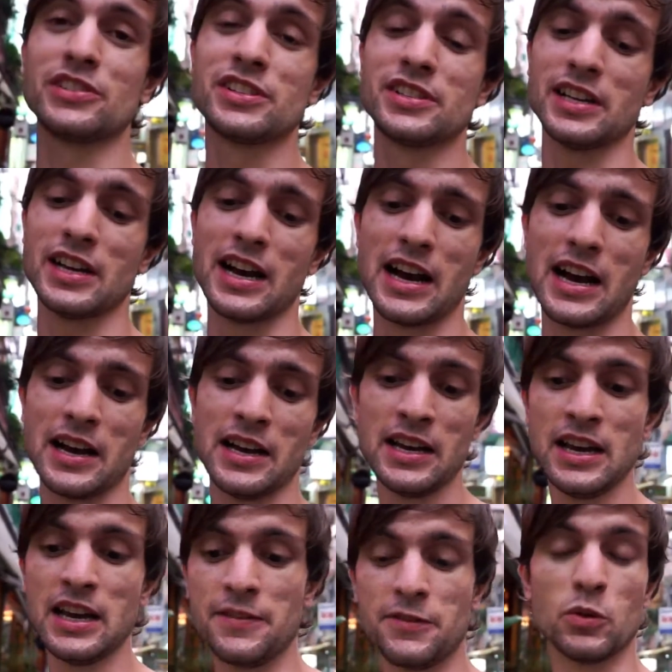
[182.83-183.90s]
If
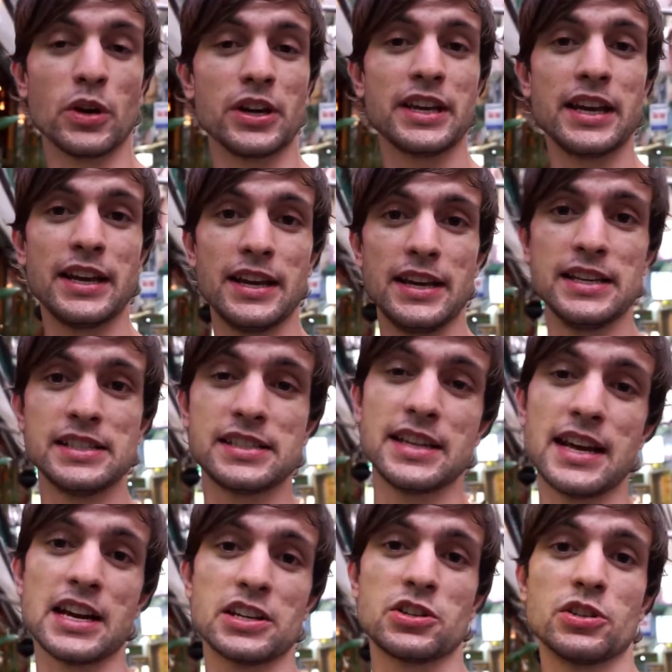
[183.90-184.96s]
you want to get an
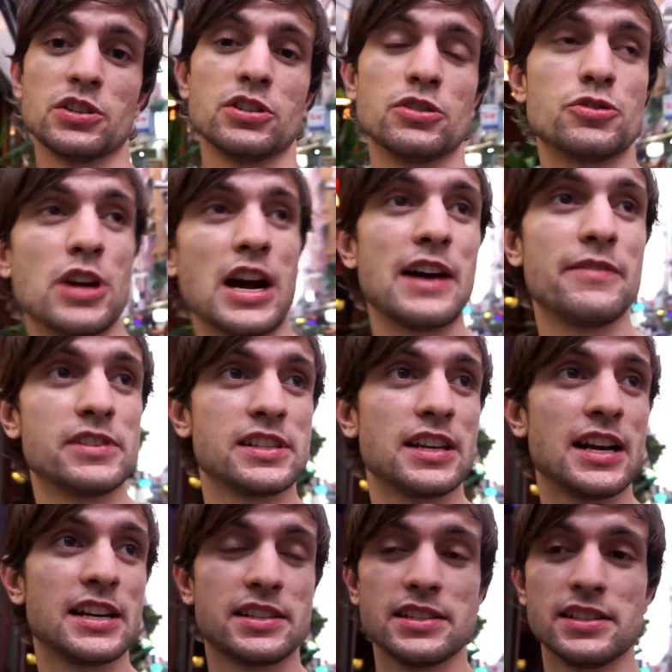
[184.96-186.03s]
international driver's
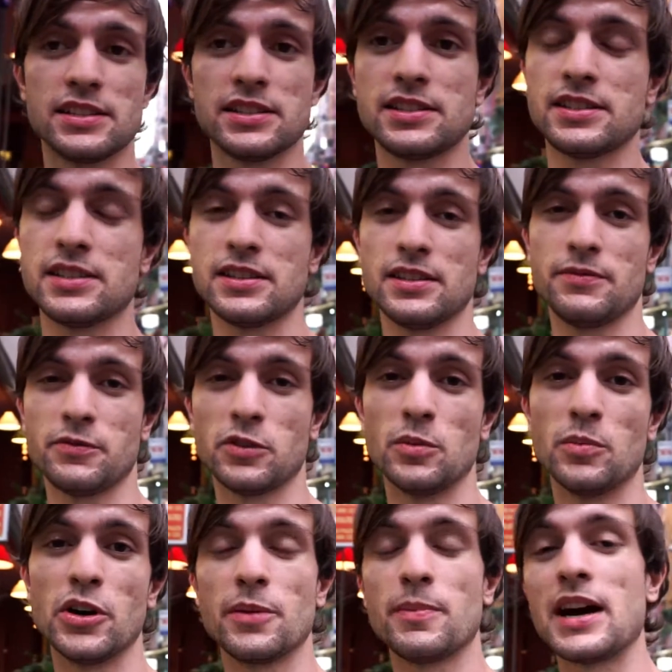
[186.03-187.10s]
license for
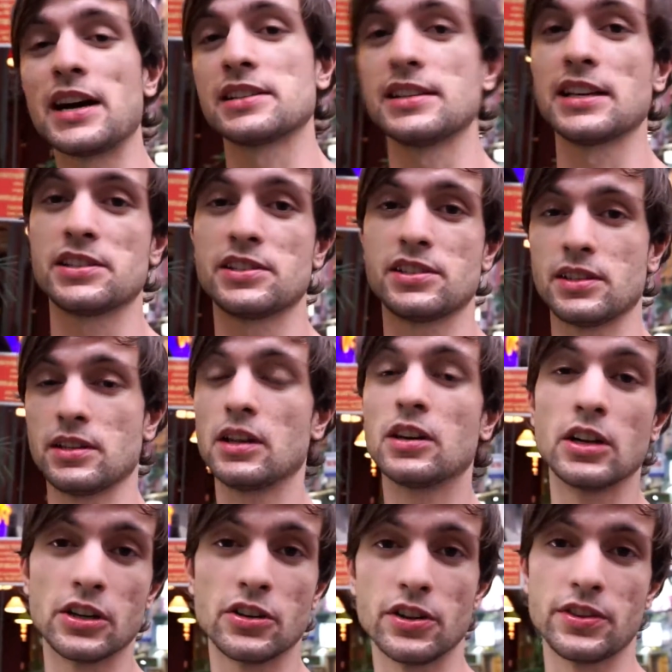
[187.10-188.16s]
motorbikes, that's
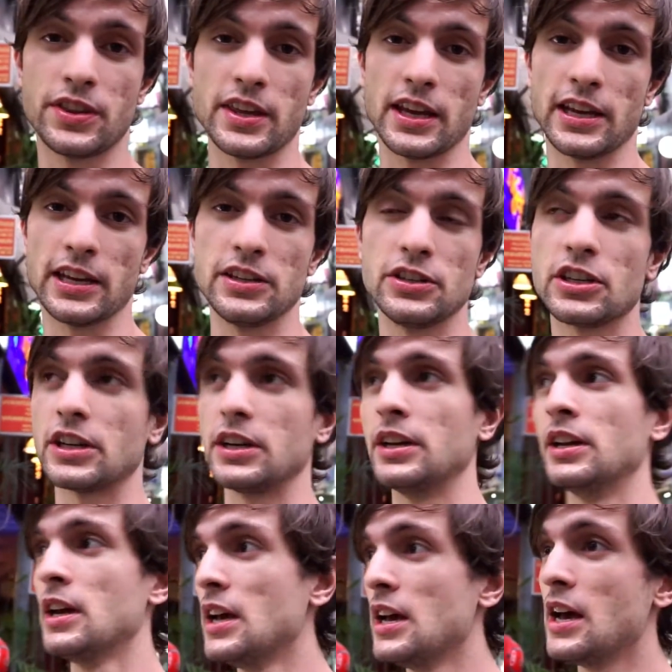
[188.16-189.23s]
a good thing, and you
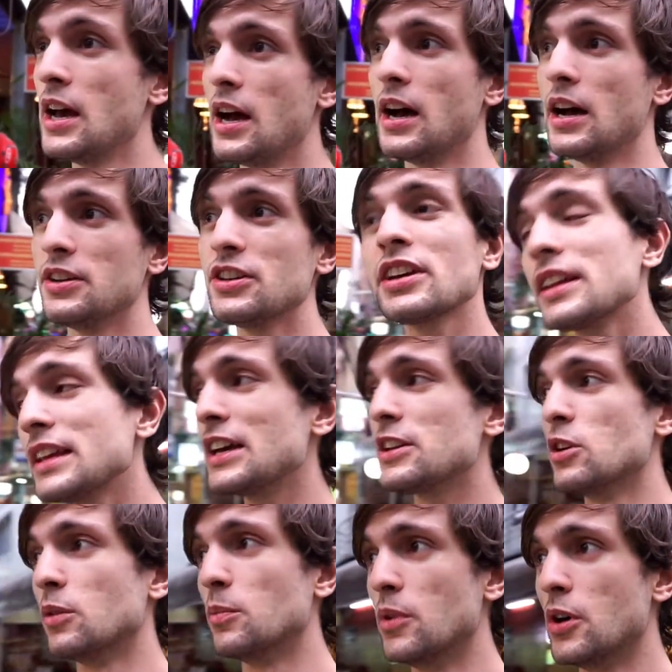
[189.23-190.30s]
can get
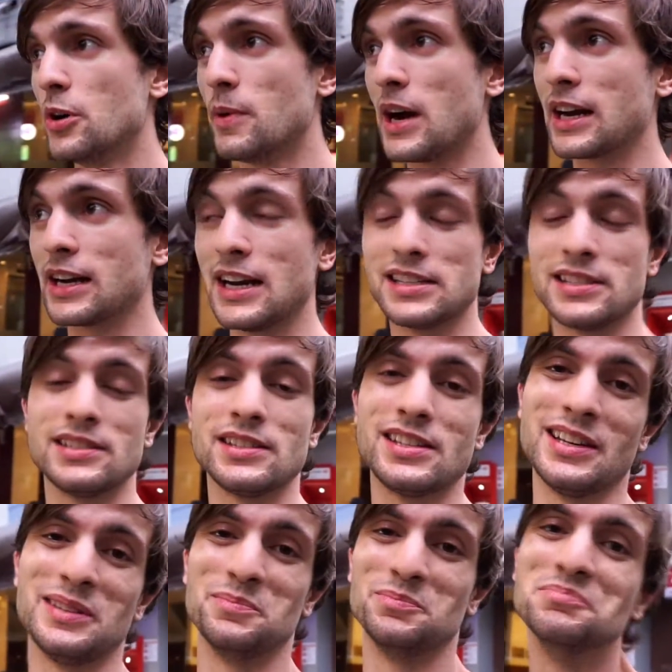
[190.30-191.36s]
your motorbike license
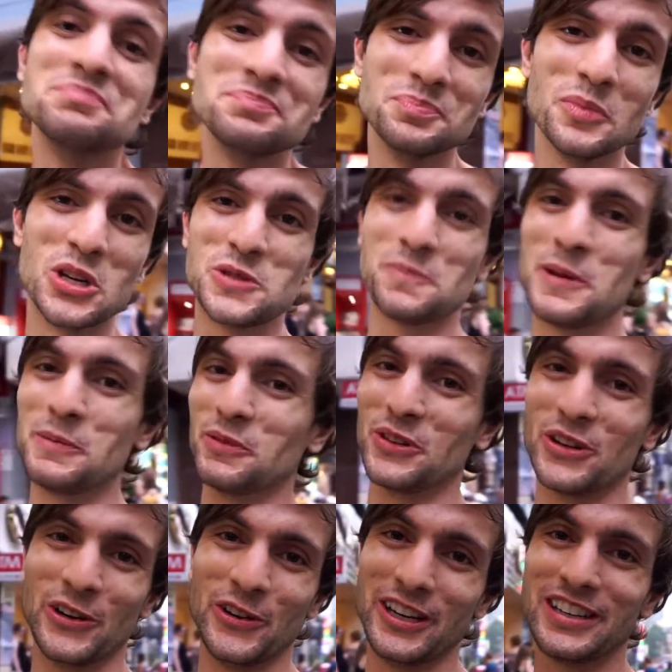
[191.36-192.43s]
here. Most people
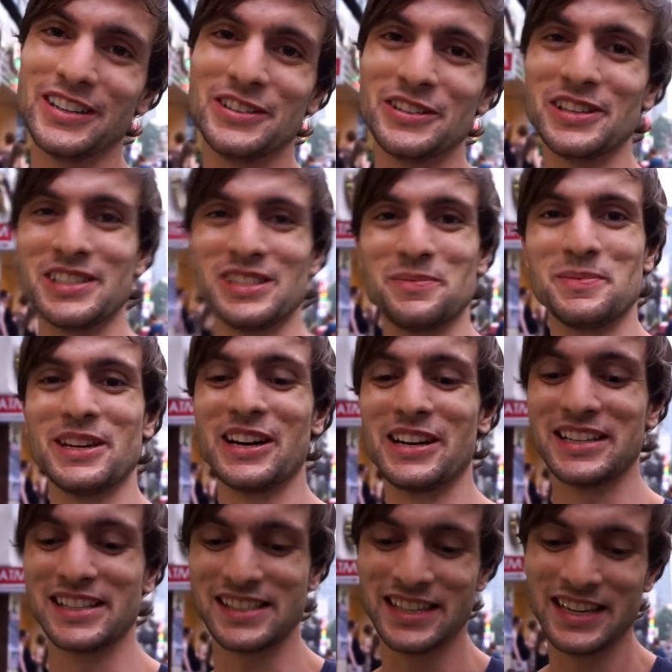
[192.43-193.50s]
don't really do it, to be
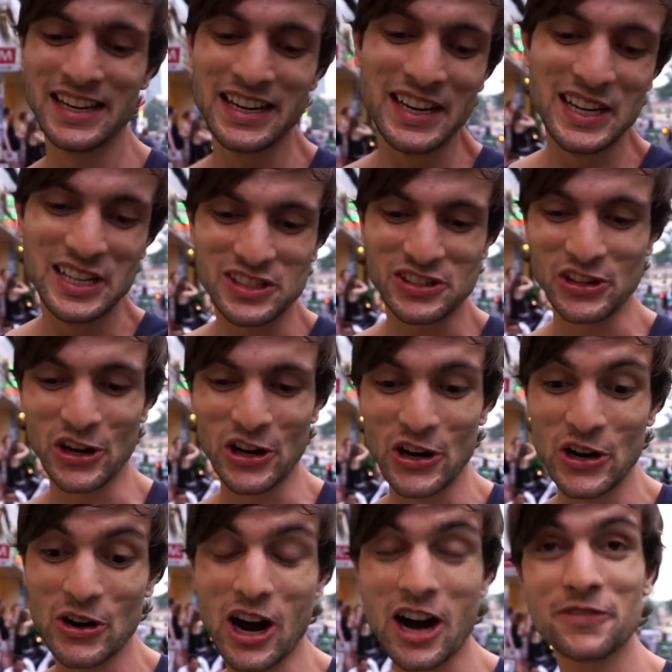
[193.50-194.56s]
honest.
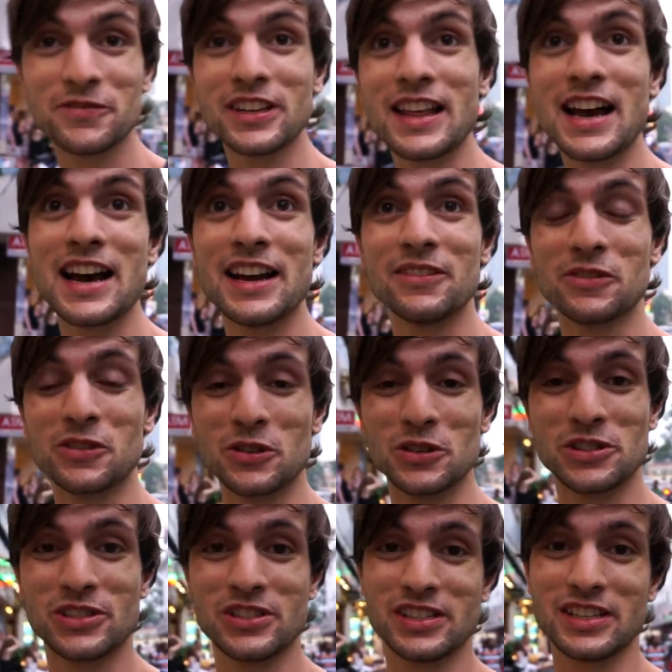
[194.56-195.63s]
So after that, of
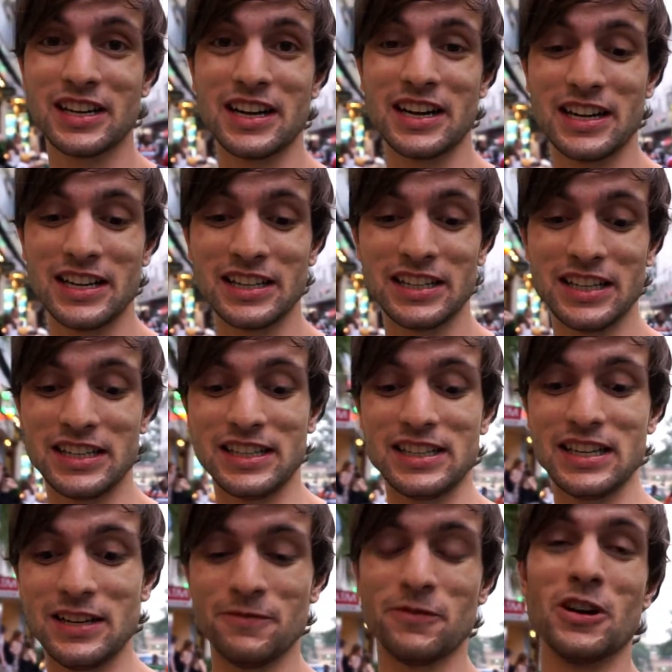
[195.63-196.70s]
course, it
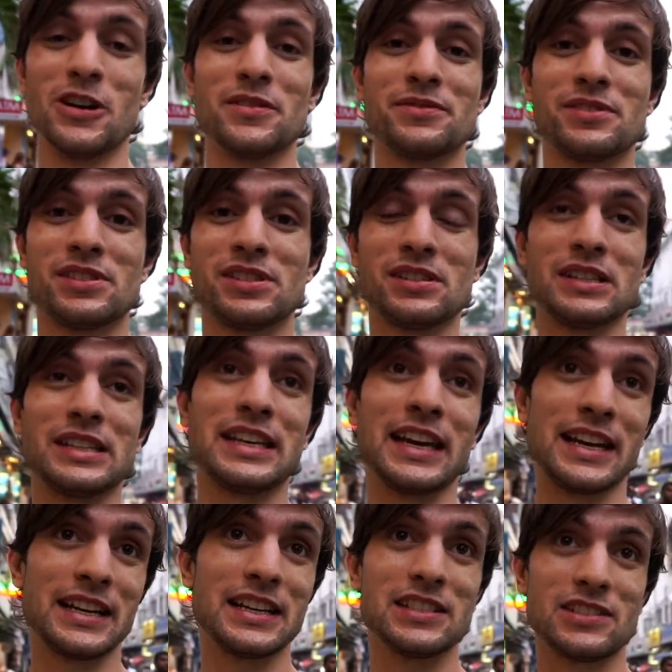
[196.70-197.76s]
involves
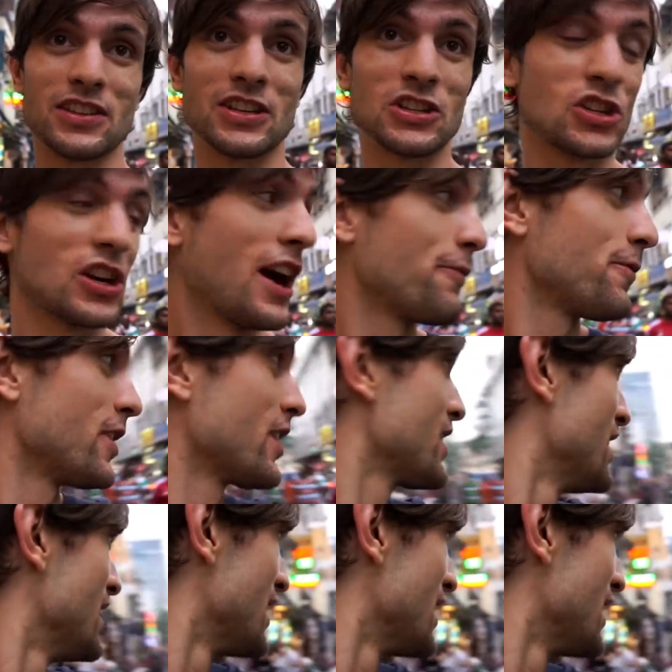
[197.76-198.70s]
getting into the traffic.